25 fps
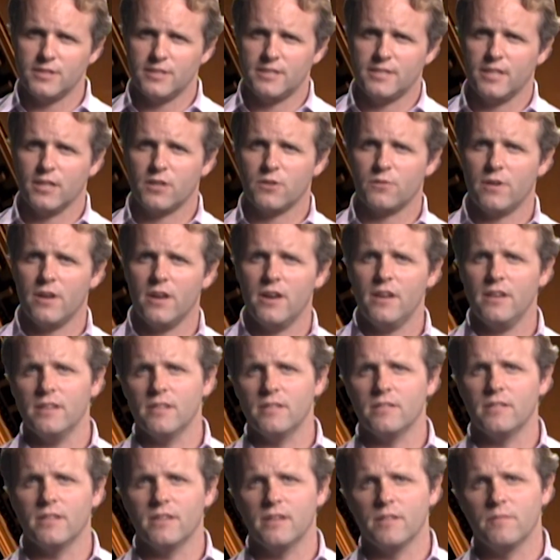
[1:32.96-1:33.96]
stick around
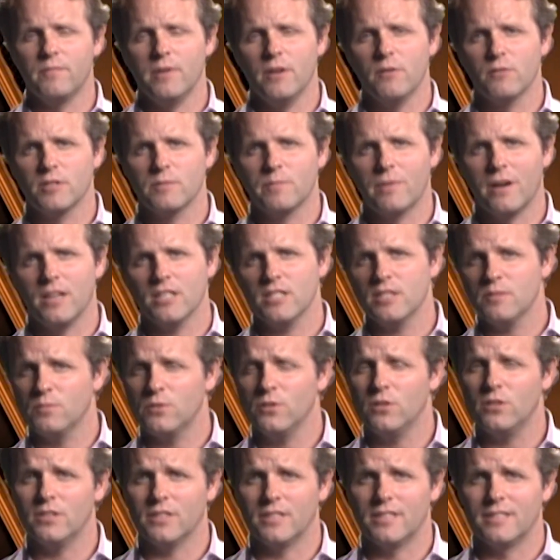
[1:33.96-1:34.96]
and be
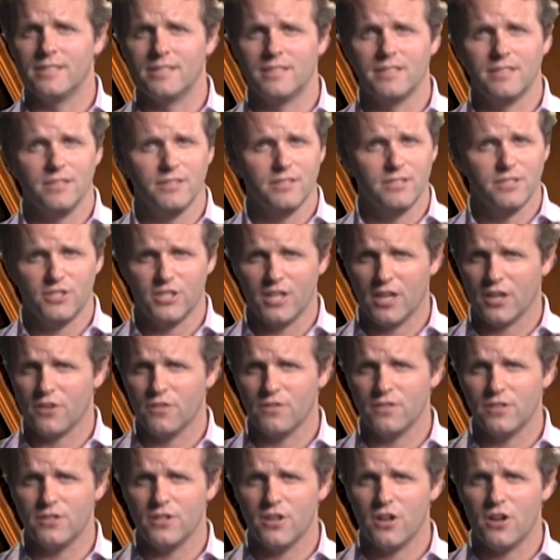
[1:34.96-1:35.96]
responsible and check
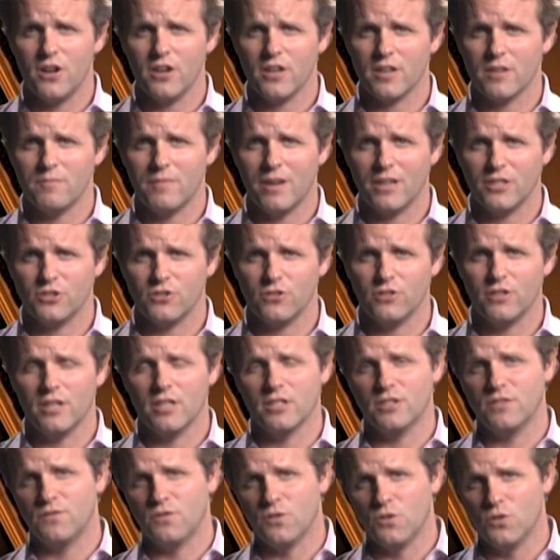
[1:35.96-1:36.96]
on the dog and make sure he
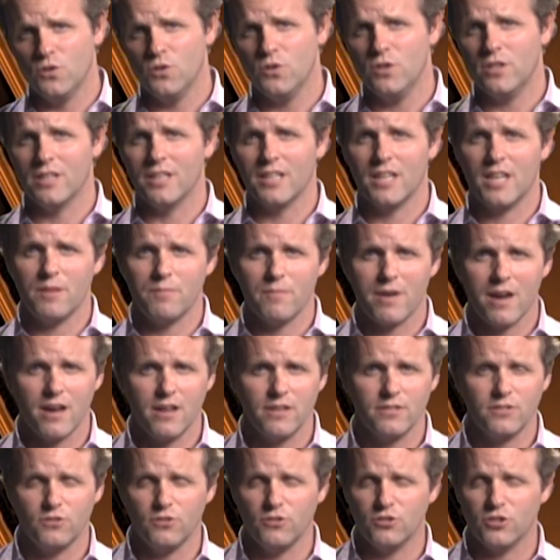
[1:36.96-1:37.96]
has food and let him
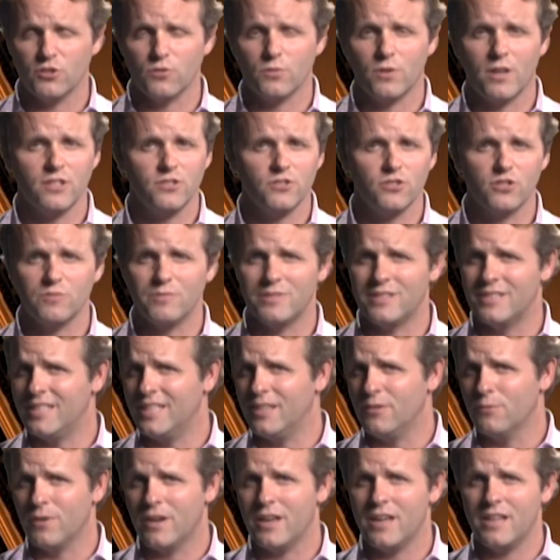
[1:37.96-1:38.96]
out to use the restroom, and
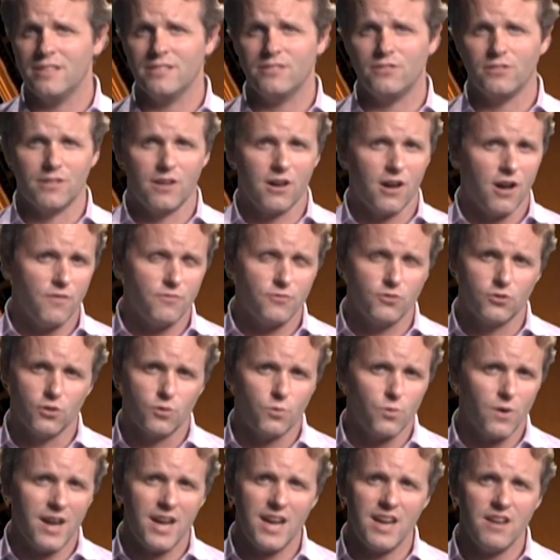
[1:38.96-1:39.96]
he ran off to a
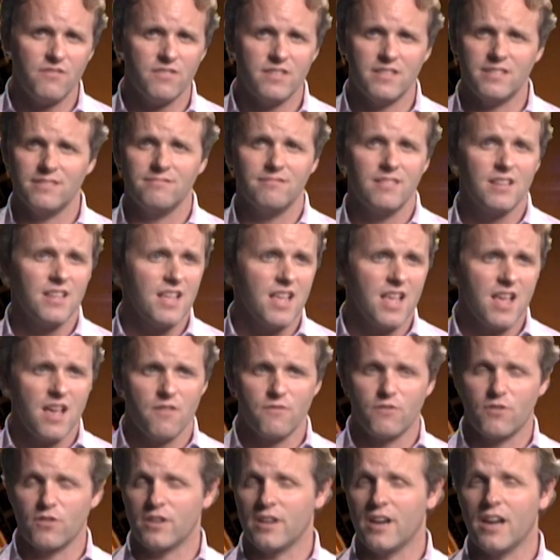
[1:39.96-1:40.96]
rave and
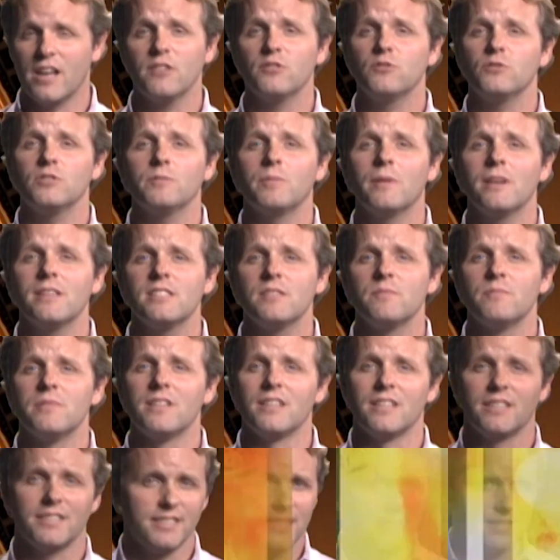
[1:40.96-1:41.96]
forgot his
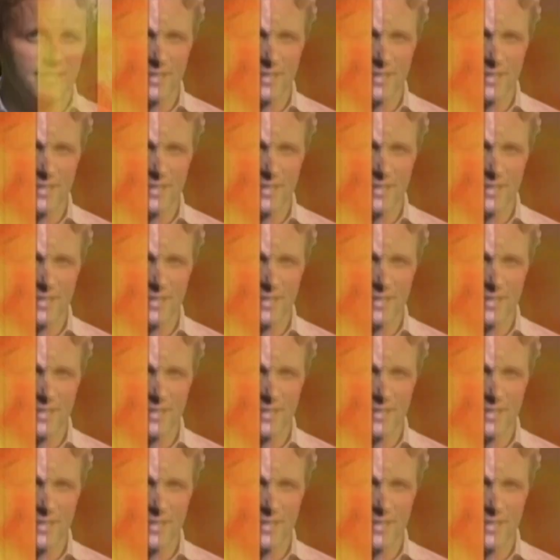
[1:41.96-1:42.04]
responsibilities.